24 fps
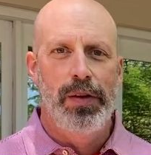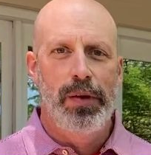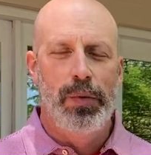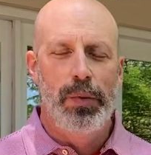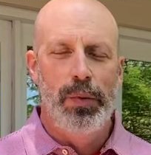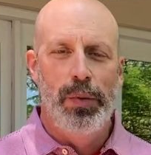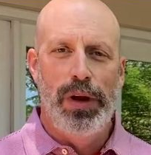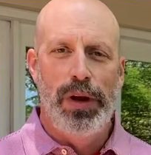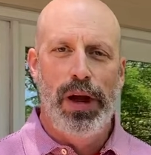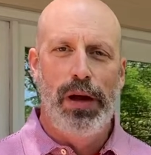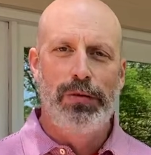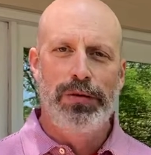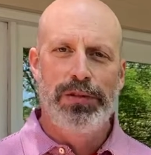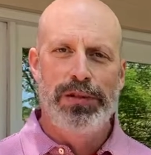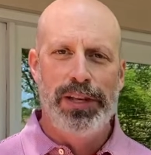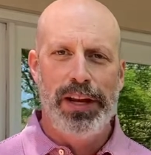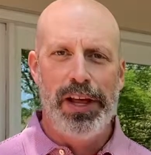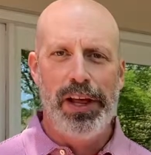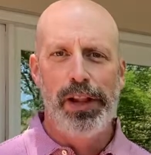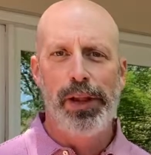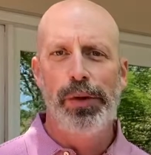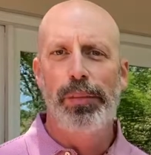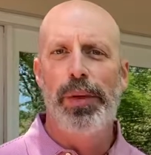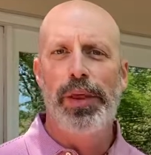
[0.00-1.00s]
When I was in
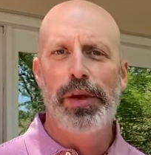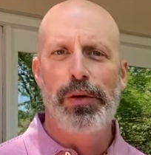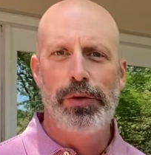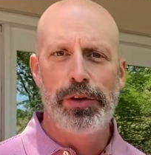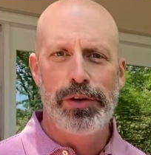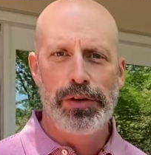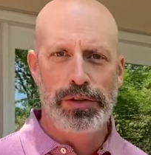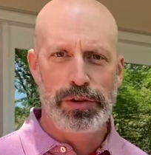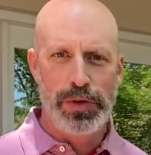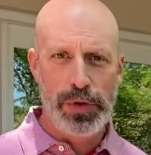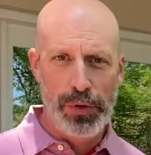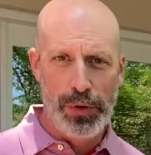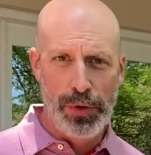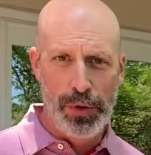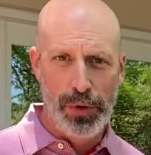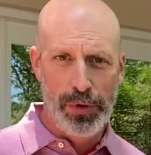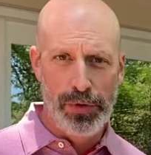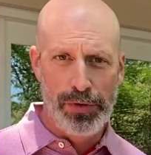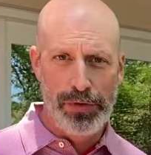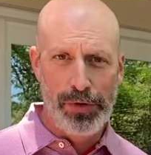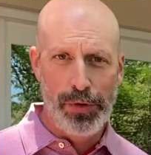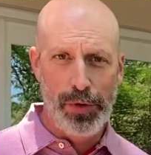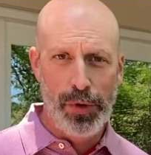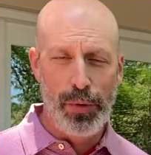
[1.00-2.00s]
elementary school,
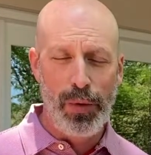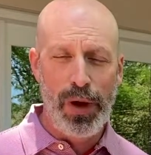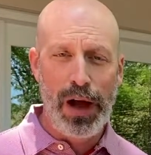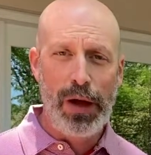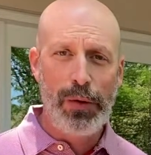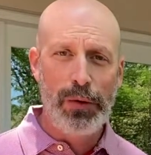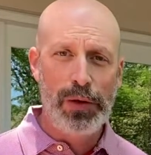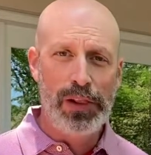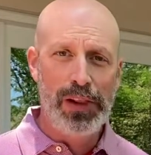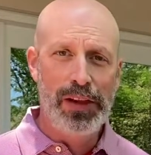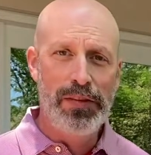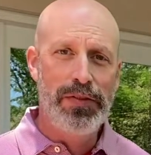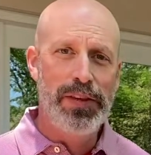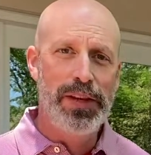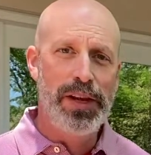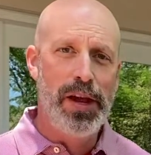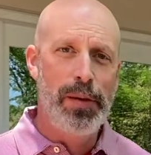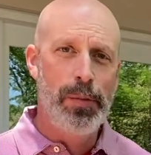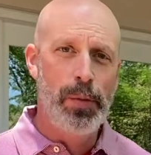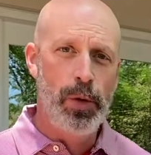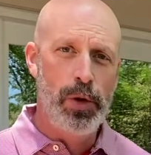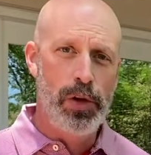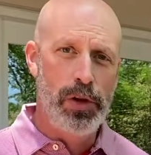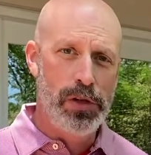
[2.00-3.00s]
for a while we lived in
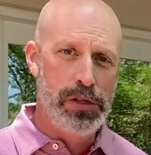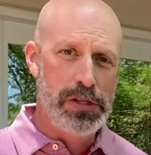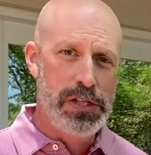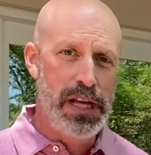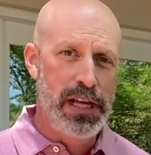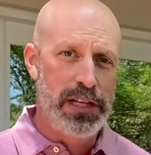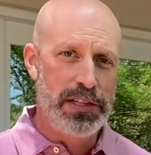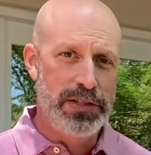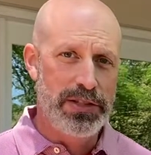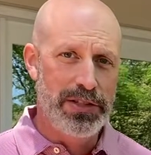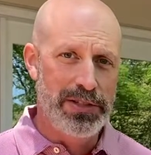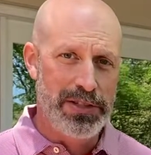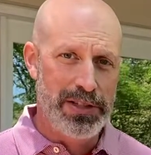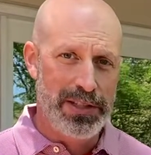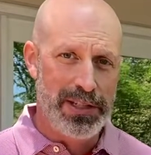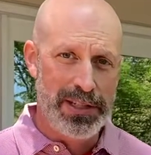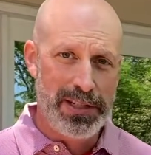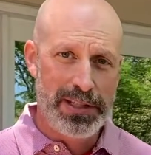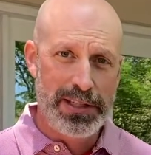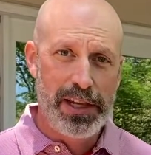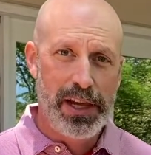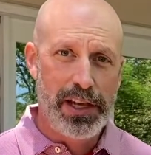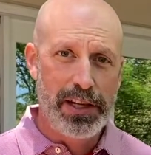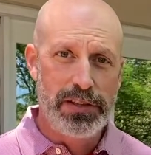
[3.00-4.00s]
Amarillo, Texas, and in
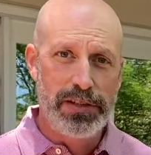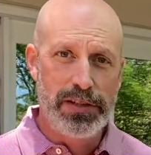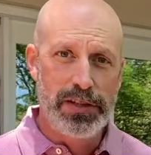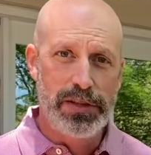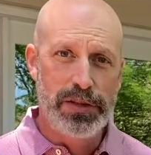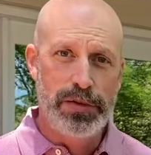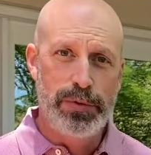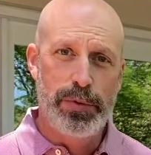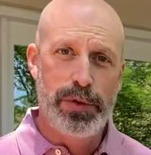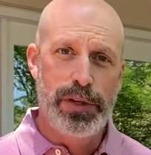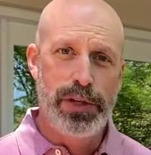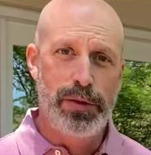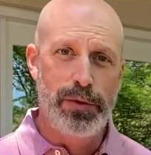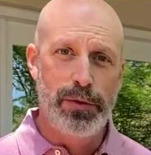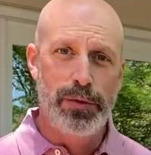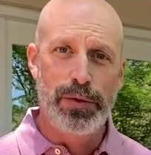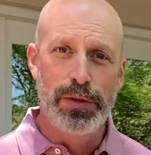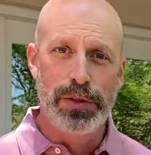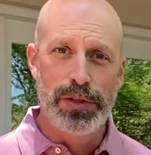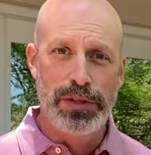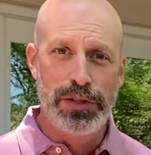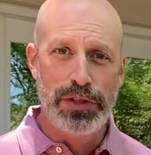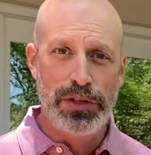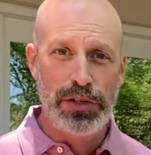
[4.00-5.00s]
Texas, when it
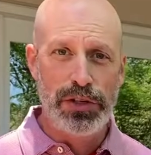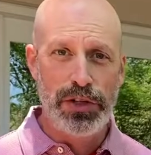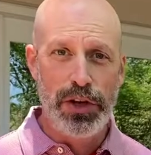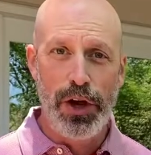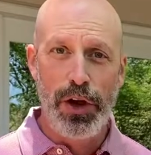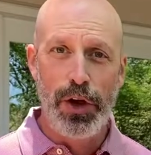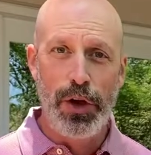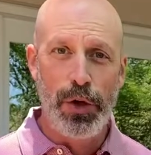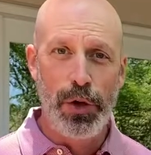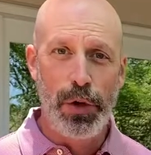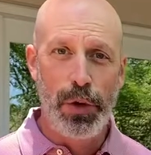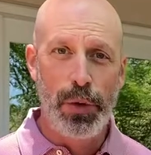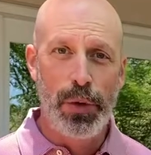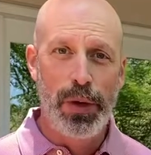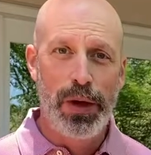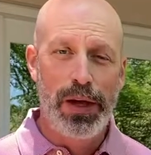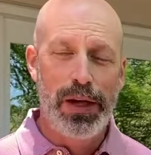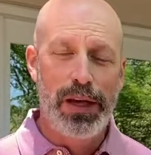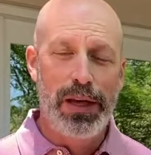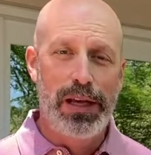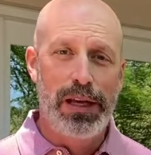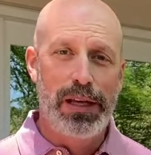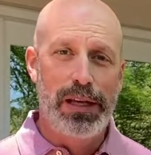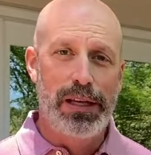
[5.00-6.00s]
would snow,
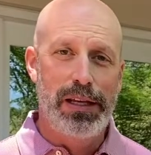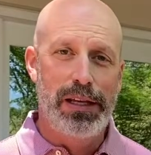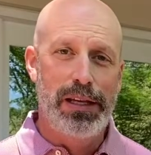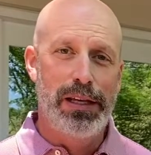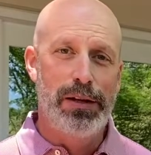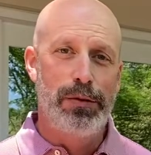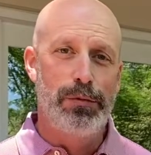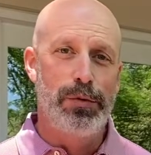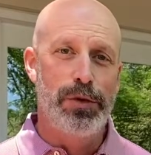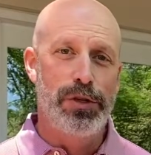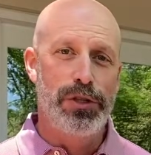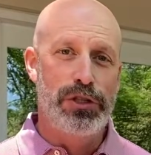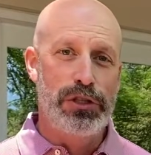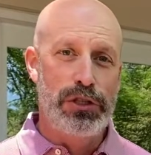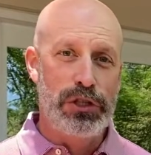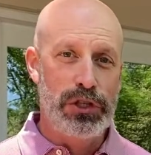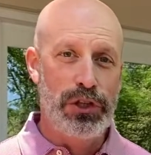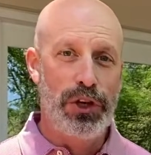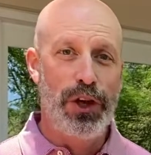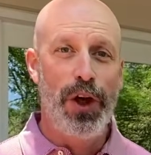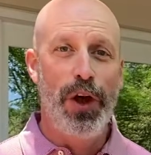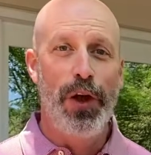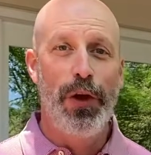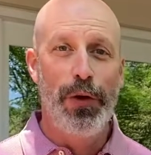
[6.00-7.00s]
it would
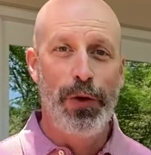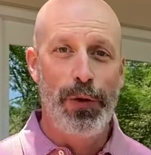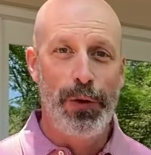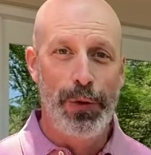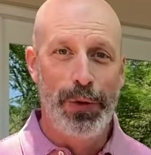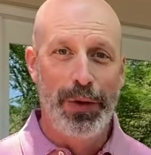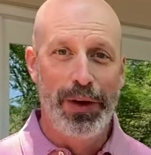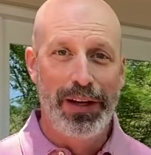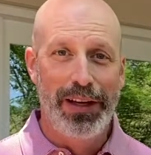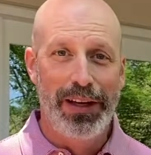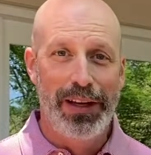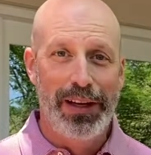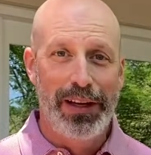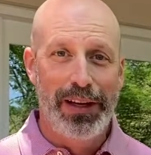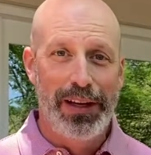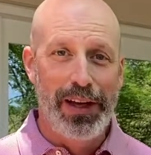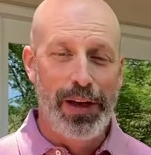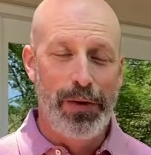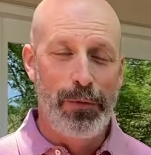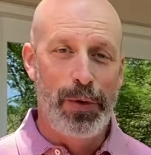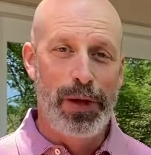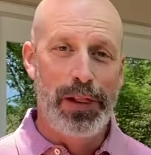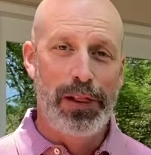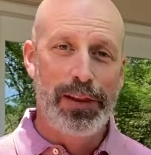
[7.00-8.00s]
snow.
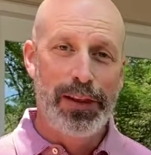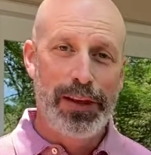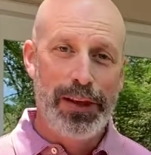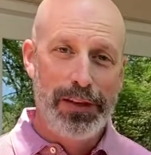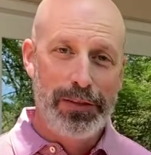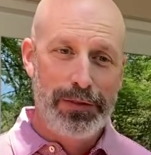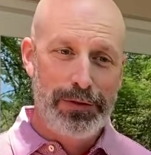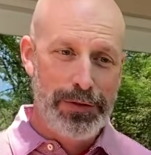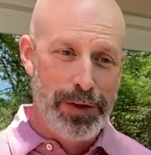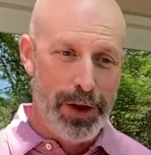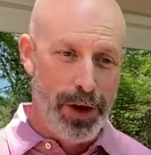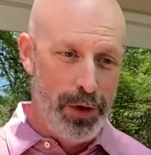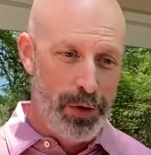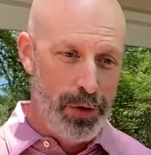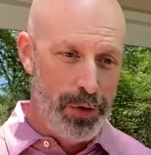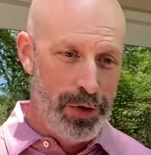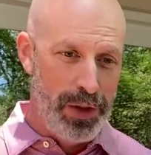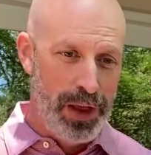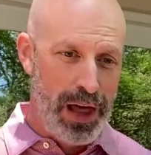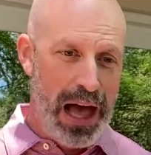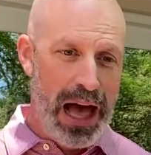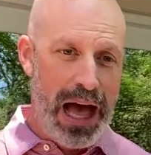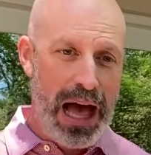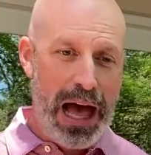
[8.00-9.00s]
And we lived on
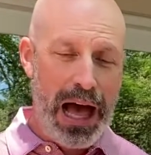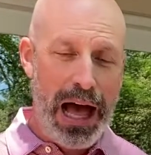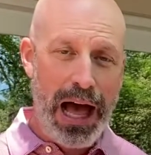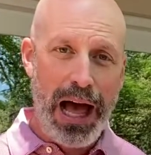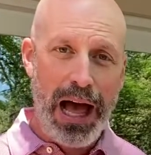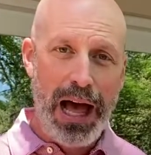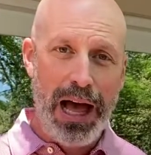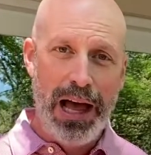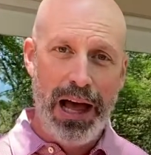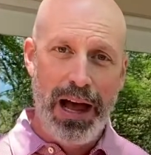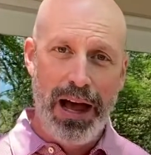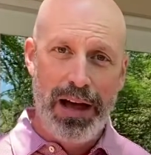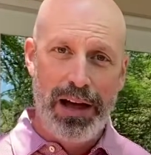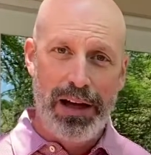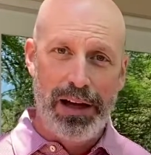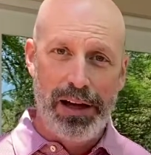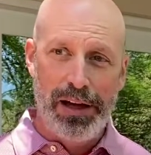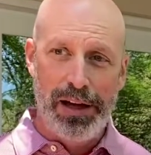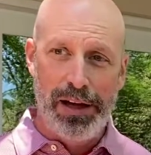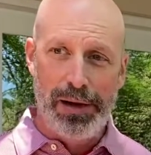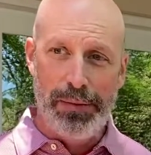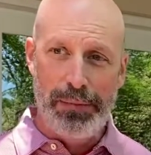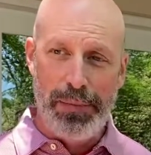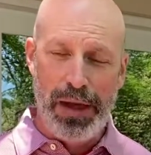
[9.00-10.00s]
the high,
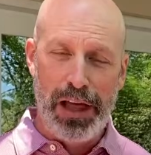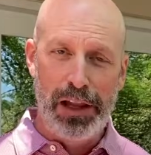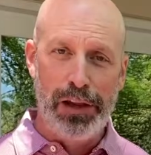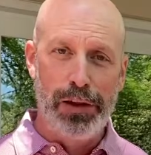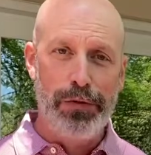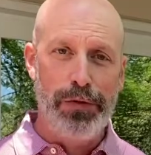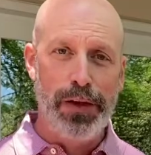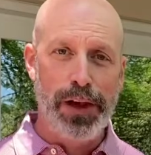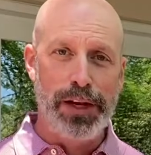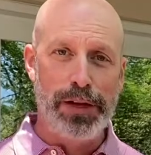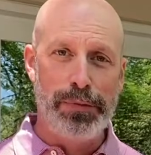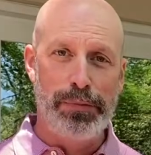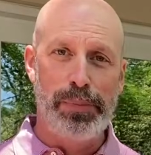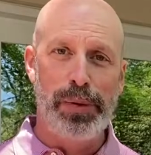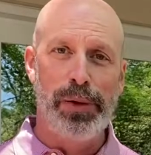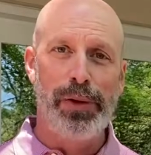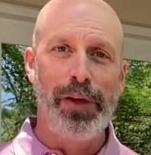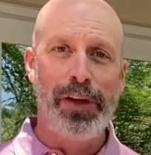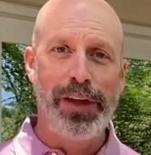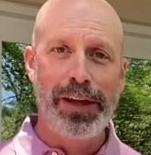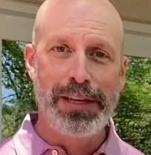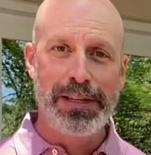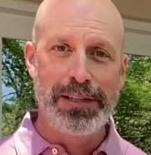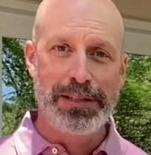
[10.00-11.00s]
elevated
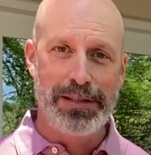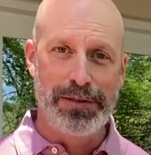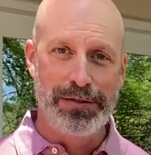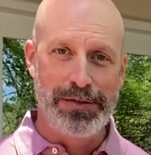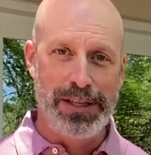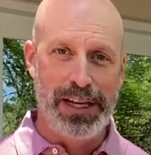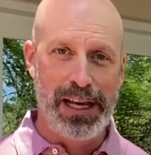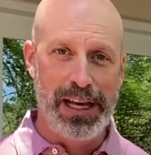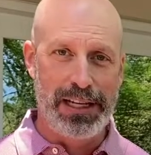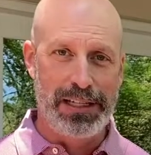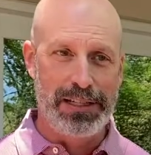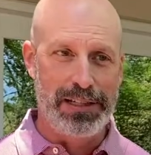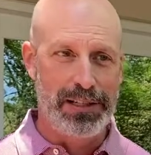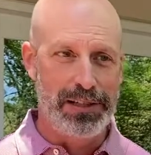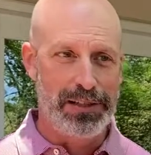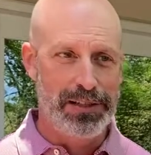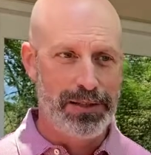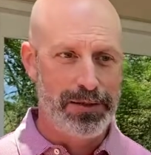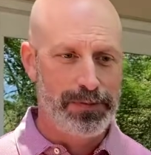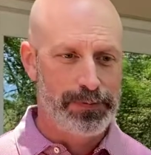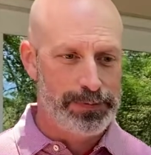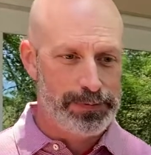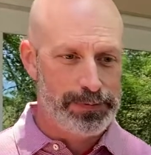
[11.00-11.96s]
plains of Texas.